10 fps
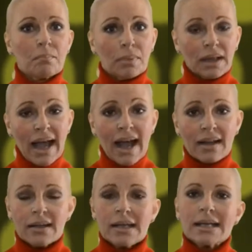
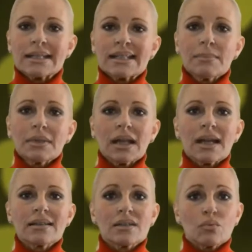Black
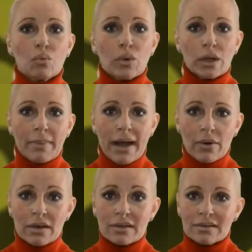symbolizes
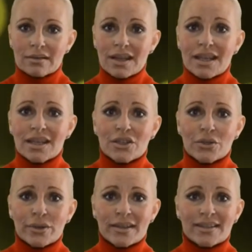willpower,
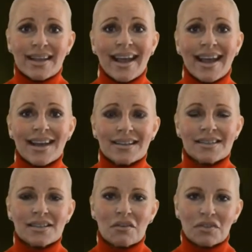endurance, and
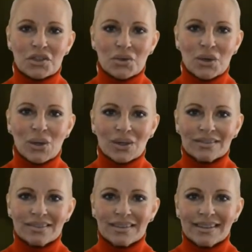self-control.